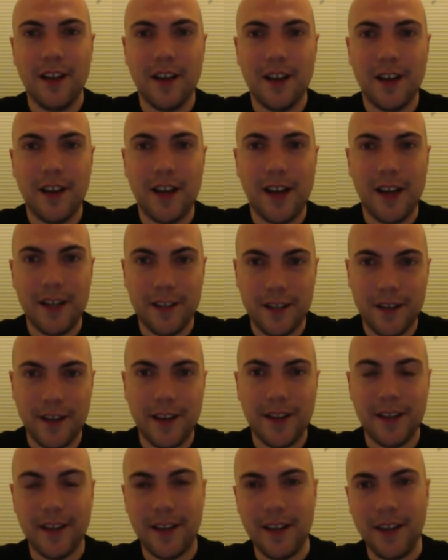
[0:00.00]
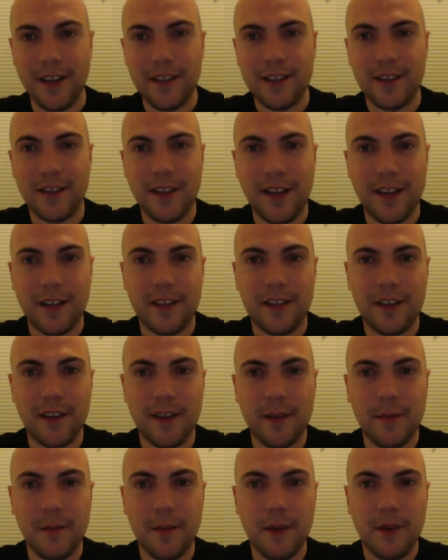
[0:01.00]
As I had guessed last
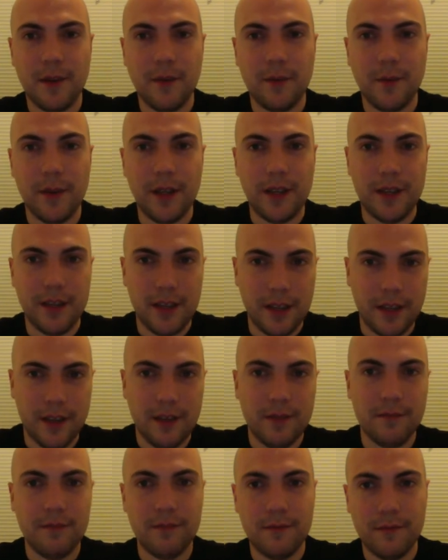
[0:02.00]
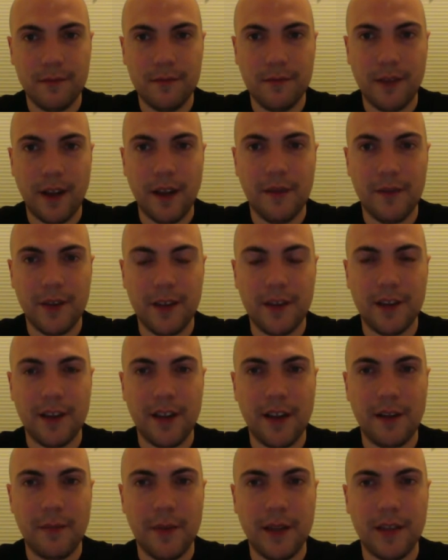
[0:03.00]
time, we did dive into
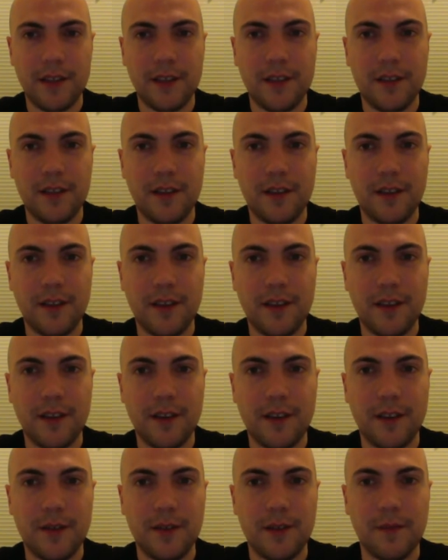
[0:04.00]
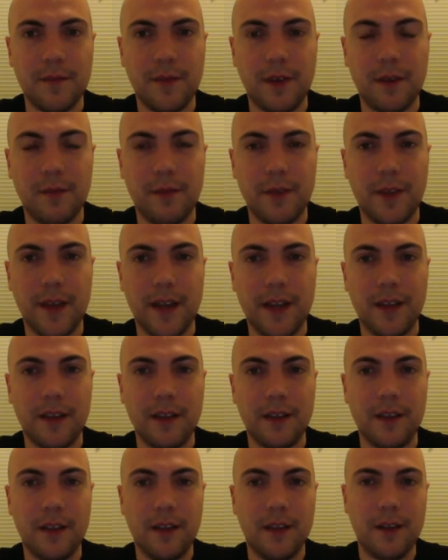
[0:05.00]
databases and have some fun with that
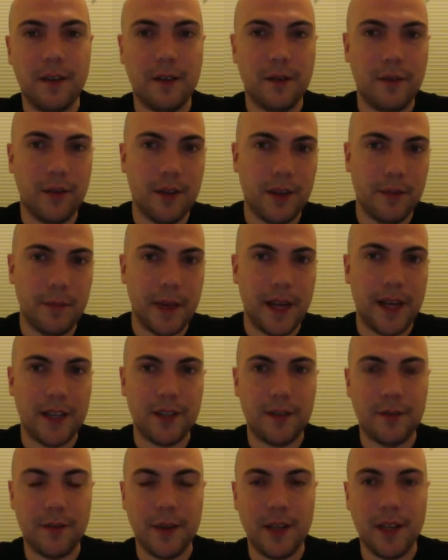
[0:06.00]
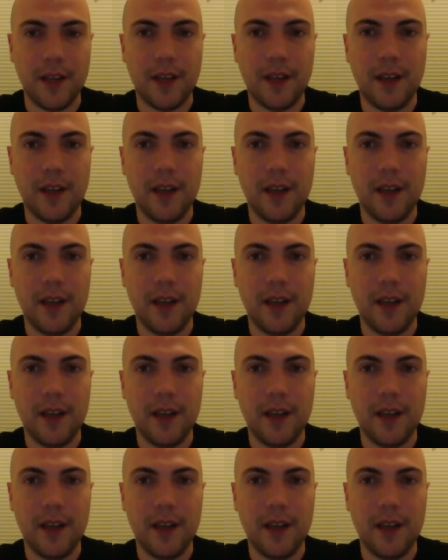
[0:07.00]
over the past week.